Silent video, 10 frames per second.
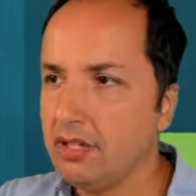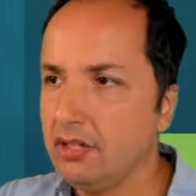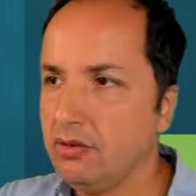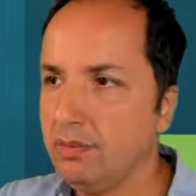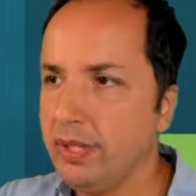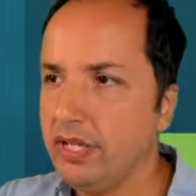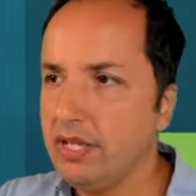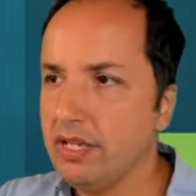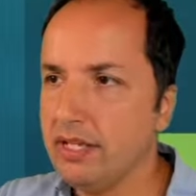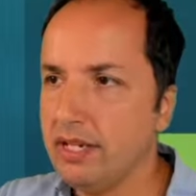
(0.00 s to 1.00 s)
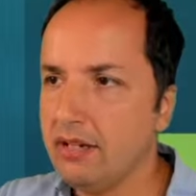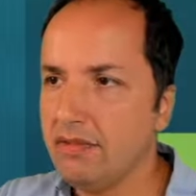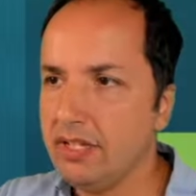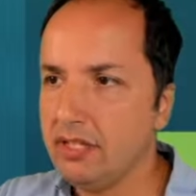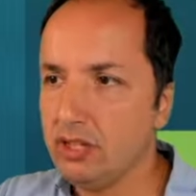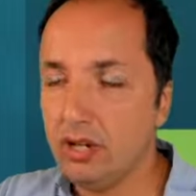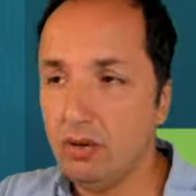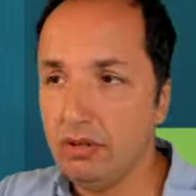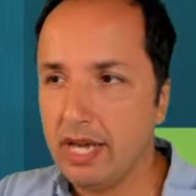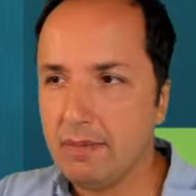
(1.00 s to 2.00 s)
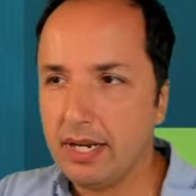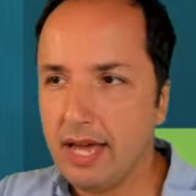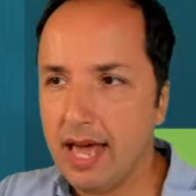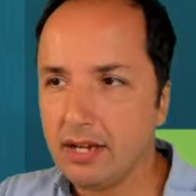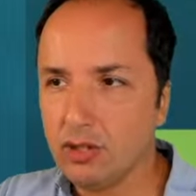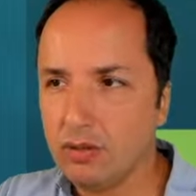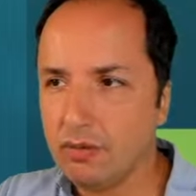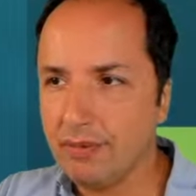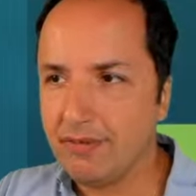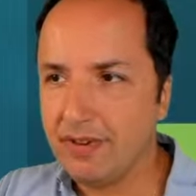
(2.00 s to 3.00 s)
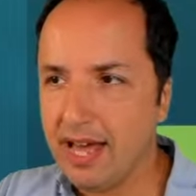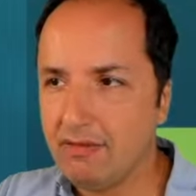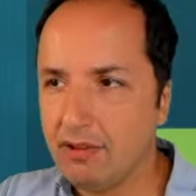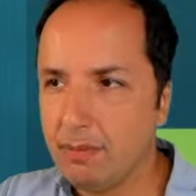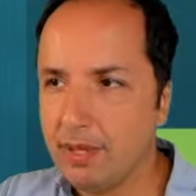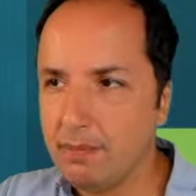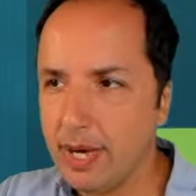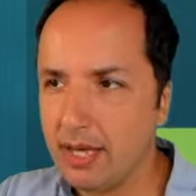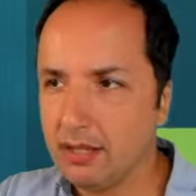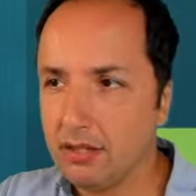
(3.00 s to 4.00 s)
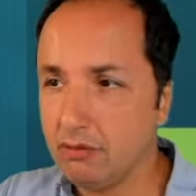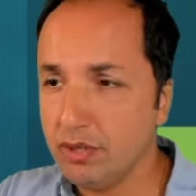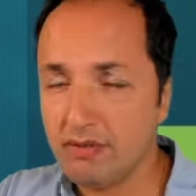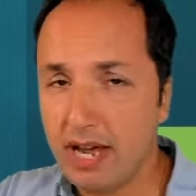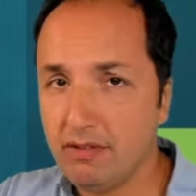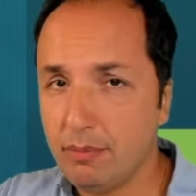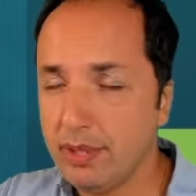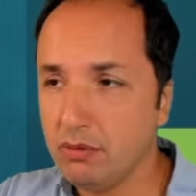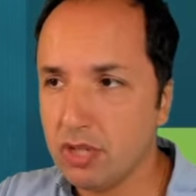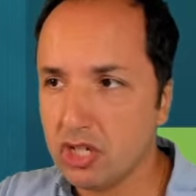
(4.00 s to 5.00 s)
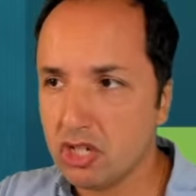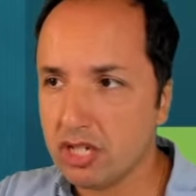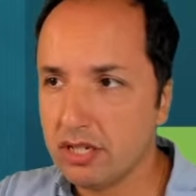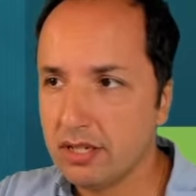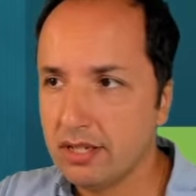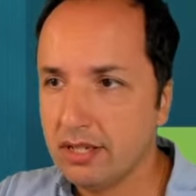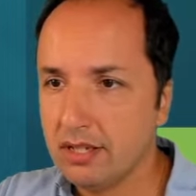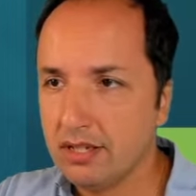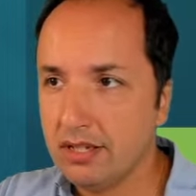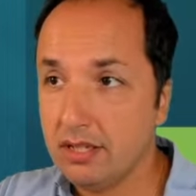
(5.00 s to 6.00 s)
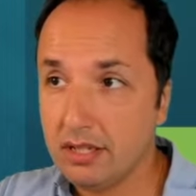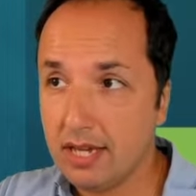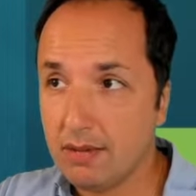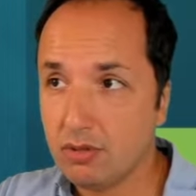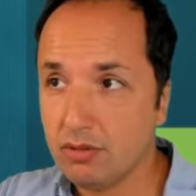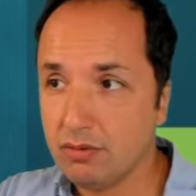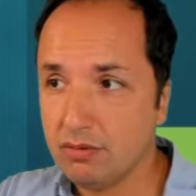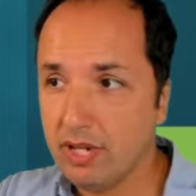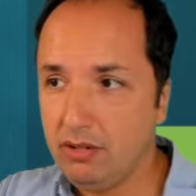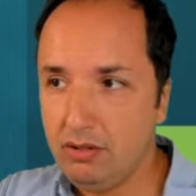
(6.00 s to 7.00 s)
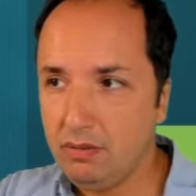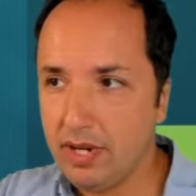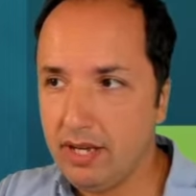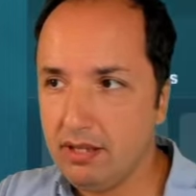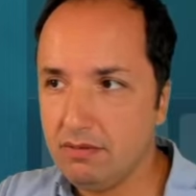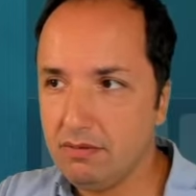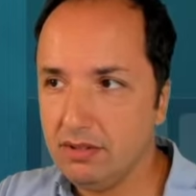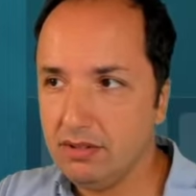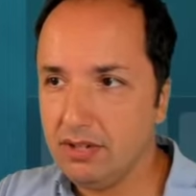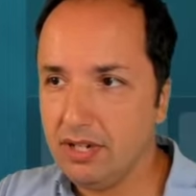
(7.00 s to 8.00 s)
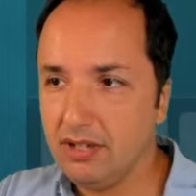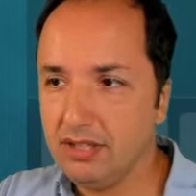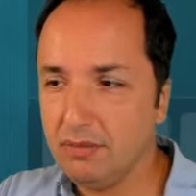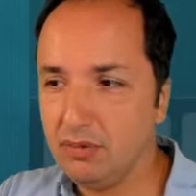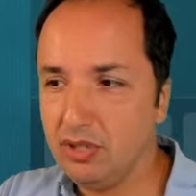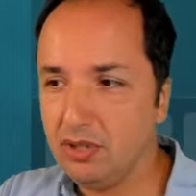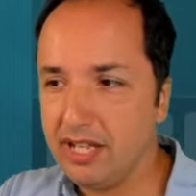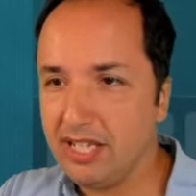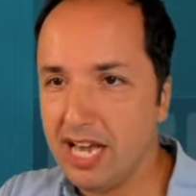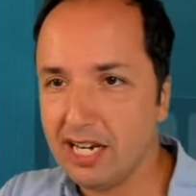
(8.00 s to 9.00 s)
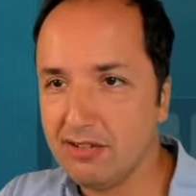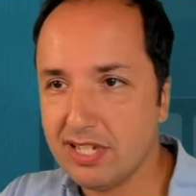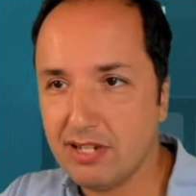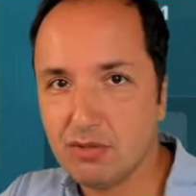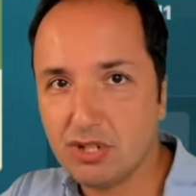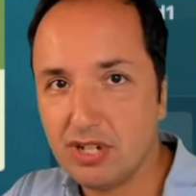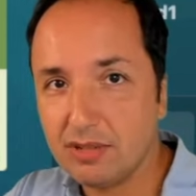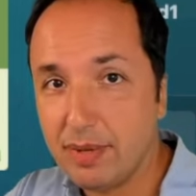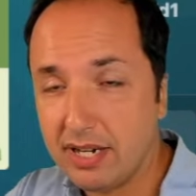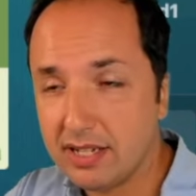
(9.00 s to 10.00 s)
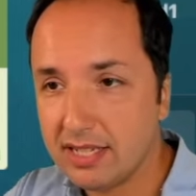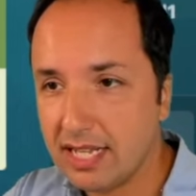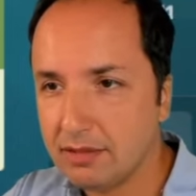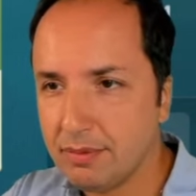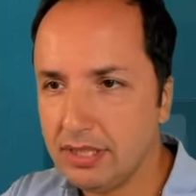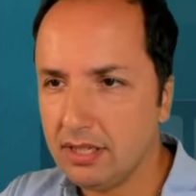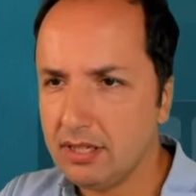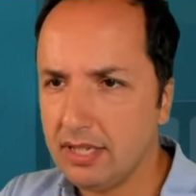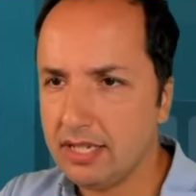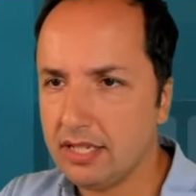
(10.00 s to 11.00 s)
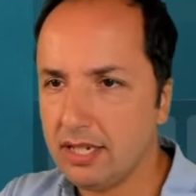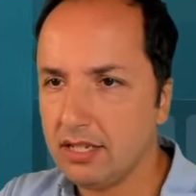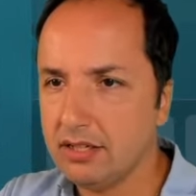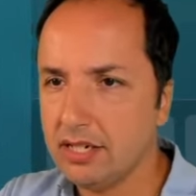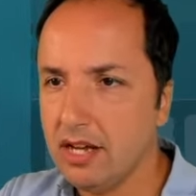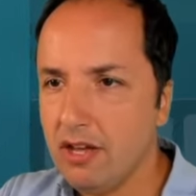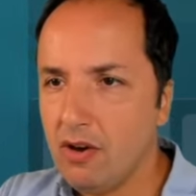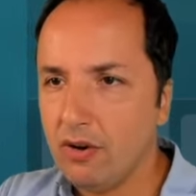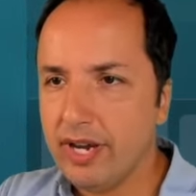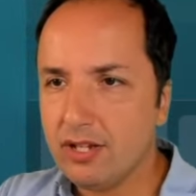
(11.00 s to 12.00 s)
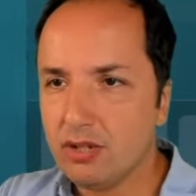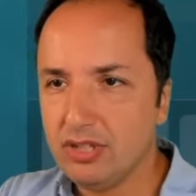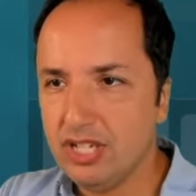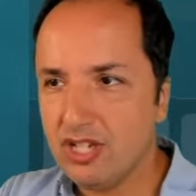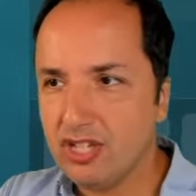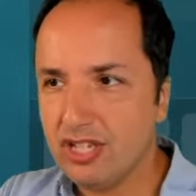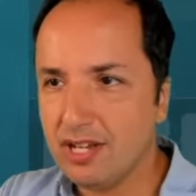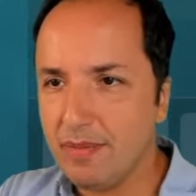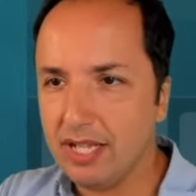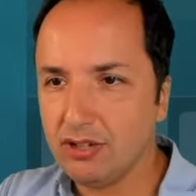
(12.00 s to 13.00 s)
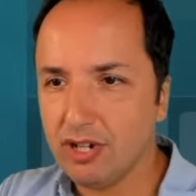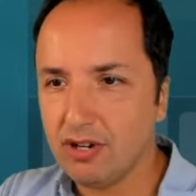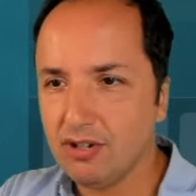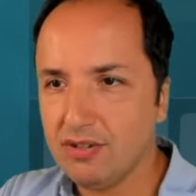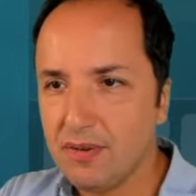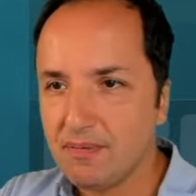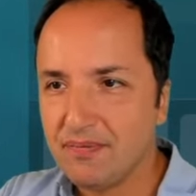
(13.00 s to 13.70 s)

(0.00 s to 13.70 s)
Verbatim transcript: to be in advantage the whole game, and actually we've never been worse in this game. So I don't know why the accuracy was not better than that, but let's take a look. Okay, so this is the symmetric call,